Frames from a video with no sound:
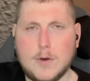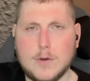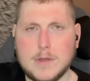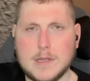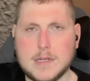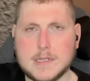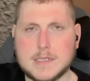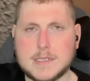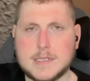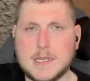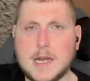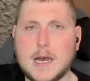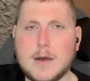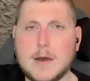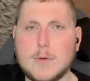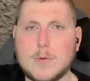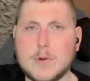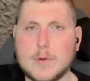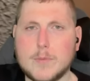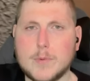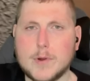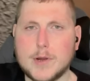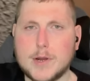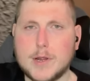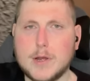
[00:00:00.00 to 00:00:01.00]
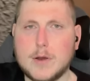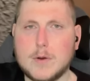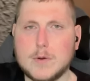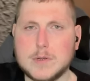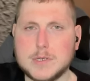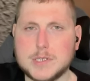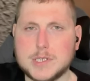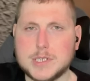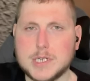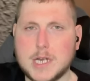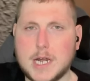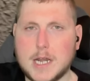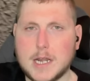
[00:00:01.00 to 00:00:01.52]
that's not where we're going,
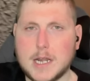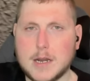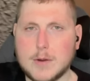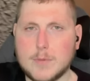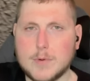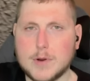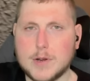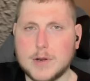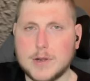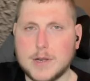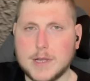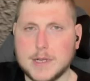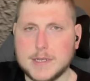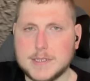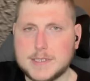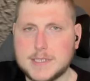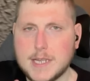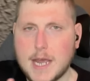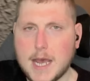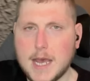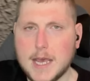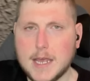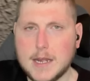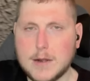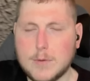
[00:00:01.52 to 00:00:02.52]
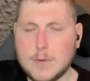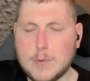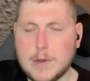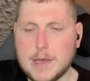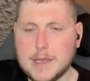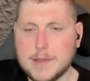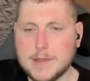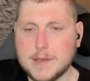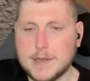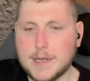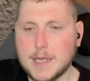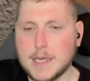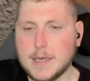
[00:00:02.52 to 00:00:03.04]
Seana. We're going to diet away the
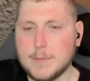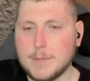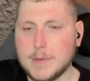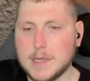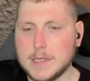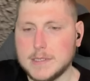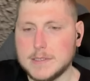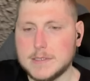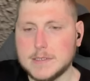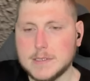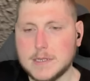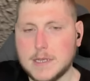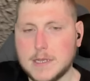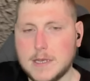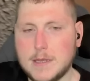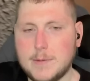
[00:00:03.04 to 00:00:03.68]
demons. Come